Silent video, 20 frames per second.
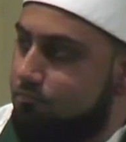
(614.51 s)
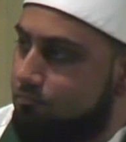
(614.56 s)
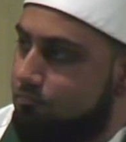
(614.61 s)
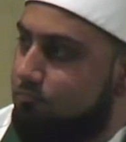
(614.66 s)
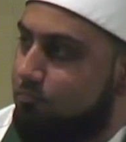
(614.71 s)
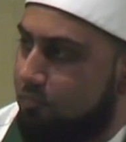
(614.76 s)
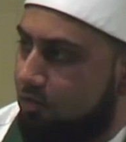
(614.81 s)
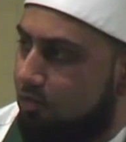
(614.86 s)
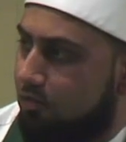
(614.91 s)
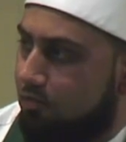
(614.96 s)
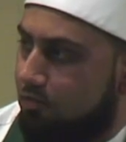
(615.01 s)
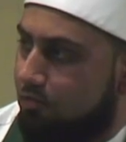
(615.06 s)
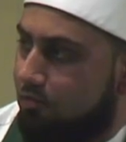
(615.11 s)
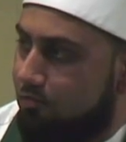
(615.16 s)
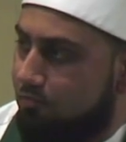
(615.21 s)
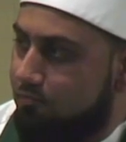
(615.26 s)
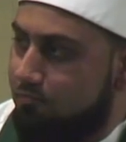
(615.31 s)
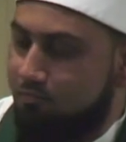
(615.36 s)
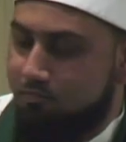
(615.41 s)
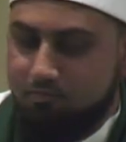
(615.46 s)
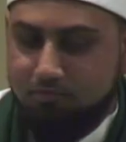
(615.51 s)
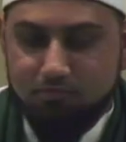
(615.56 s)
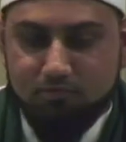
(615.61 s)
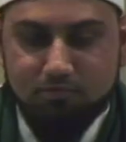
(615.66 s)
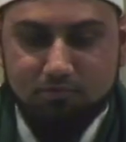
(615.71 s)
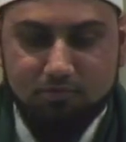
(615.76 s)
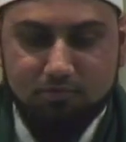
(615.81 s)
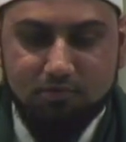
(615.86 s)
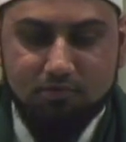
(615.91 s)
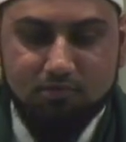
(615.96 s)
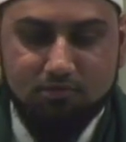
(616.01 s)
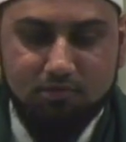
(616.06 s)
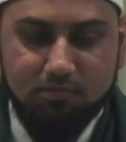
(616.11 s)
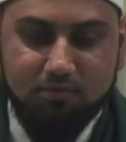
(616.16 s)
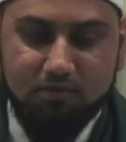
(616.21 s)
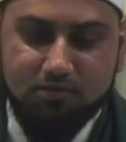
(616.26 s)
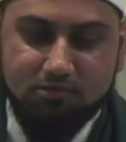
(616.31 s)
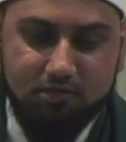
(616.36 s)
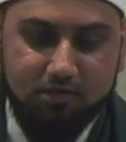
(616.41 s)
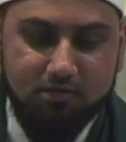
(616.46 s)
Yeah, yeah. There's
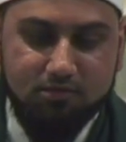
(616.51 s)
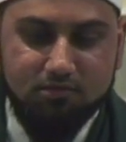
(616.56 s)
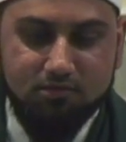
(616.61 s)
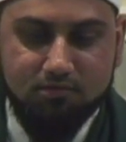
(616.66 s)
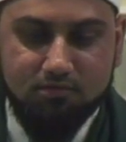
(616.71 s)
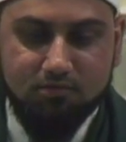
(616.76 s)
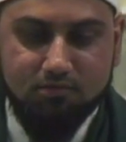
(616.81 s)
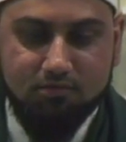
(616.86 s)
something changing.